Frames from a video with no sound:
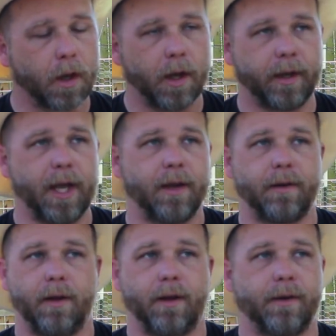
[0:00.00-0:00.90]

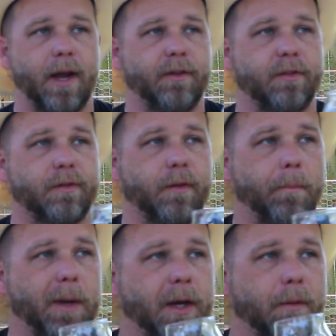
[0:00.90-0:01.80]
Again, a nice
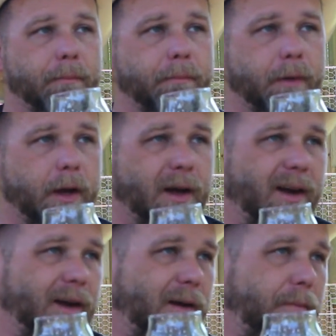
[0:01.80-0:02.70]
medium
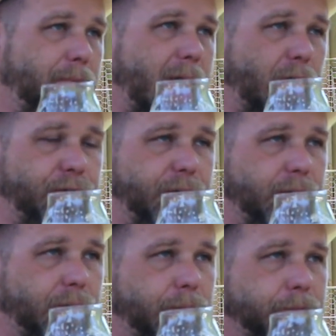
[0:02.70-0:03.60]
mouthfeel.